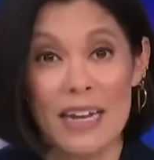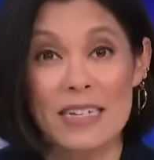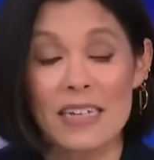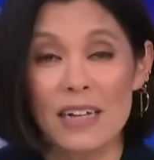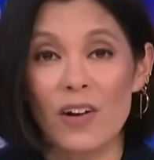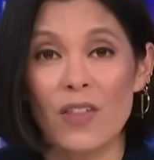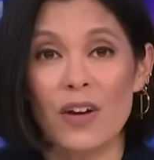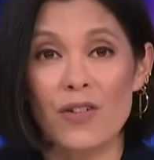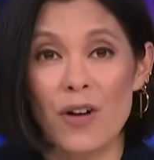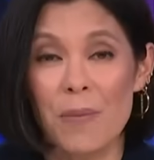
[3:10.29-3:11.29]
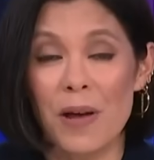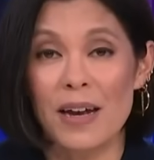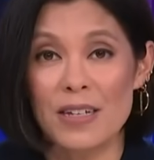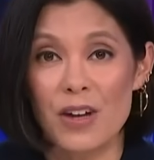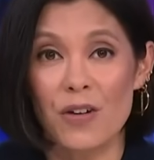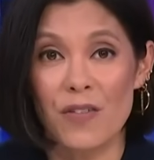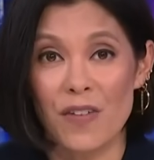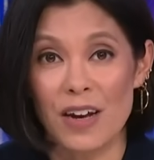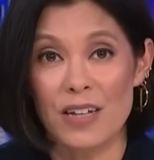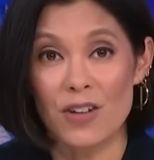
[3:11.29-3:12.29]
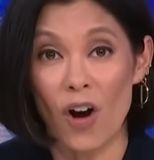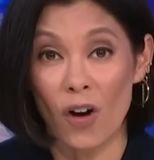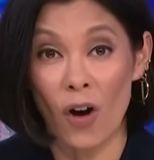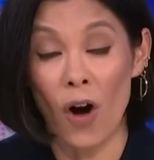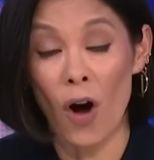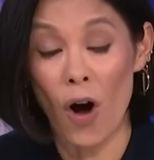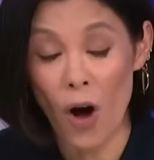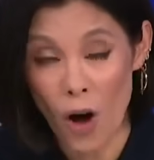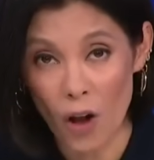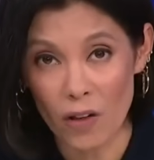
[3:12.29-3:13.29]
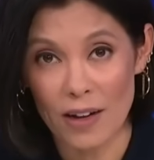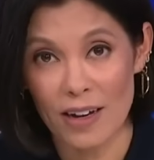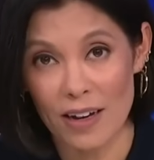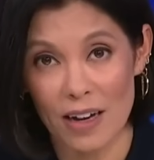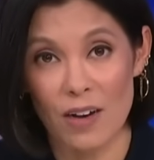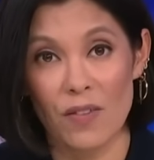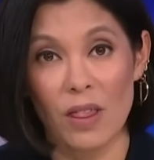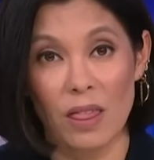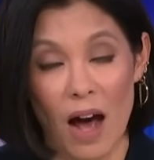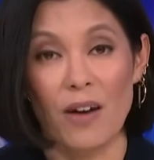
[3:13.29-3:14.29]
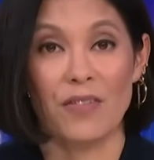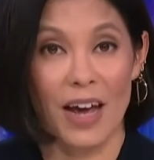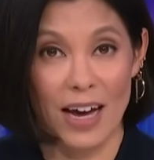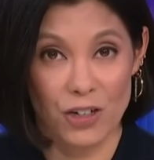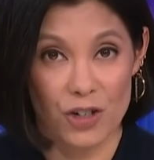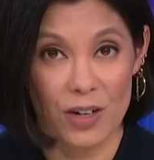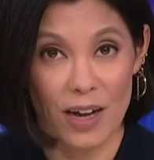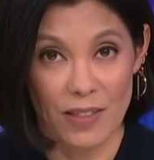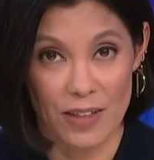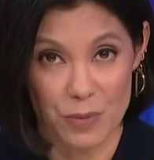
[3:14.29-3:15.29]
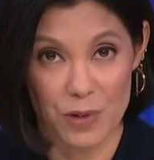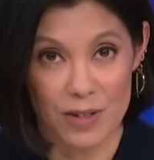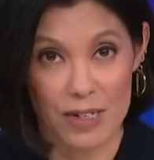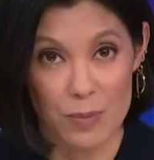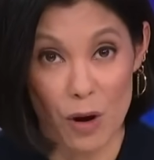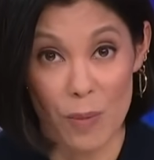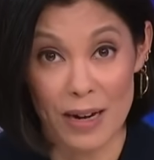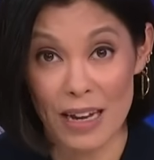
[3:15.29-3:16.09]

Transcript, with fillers: is clear that Trump and his co defendants are all in need of a lot of cash at this precise moment.